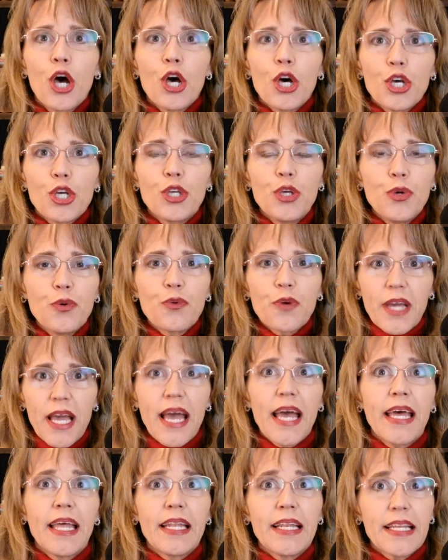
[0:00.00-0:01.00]
You
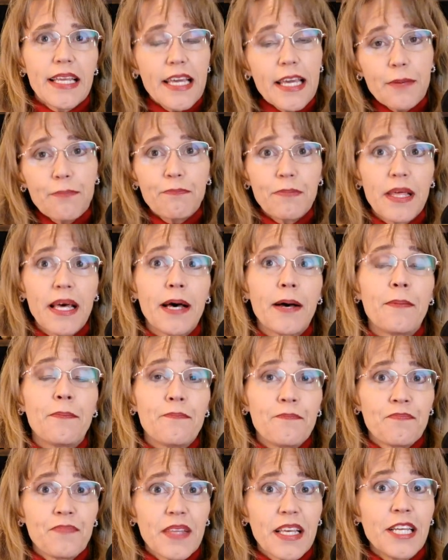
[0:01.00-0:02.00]
can keep them
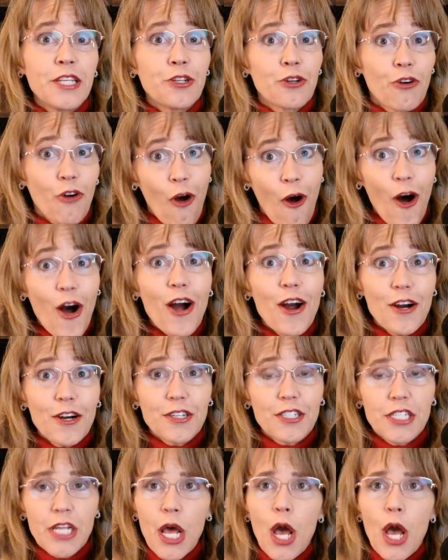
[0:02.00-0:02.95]
in your heart,